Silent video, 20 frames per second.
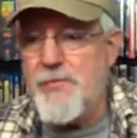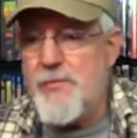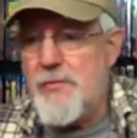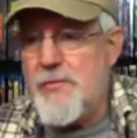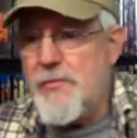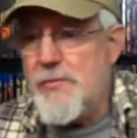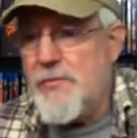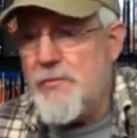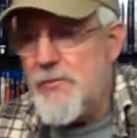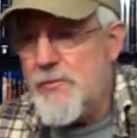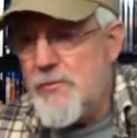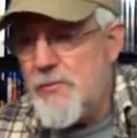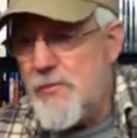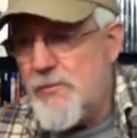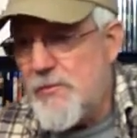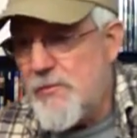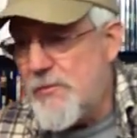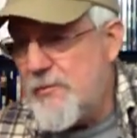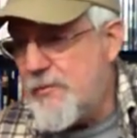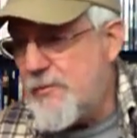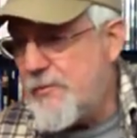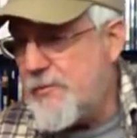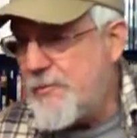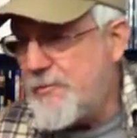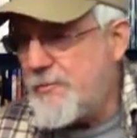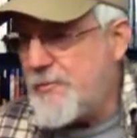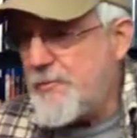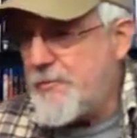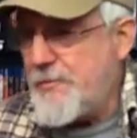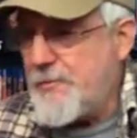
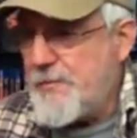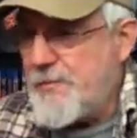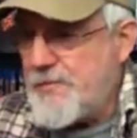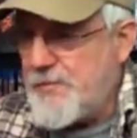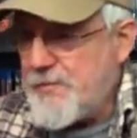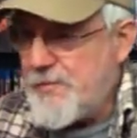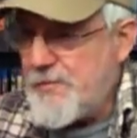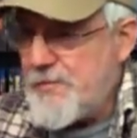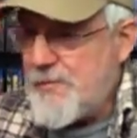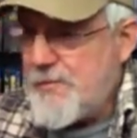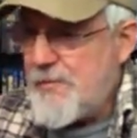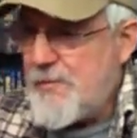Nothing is said.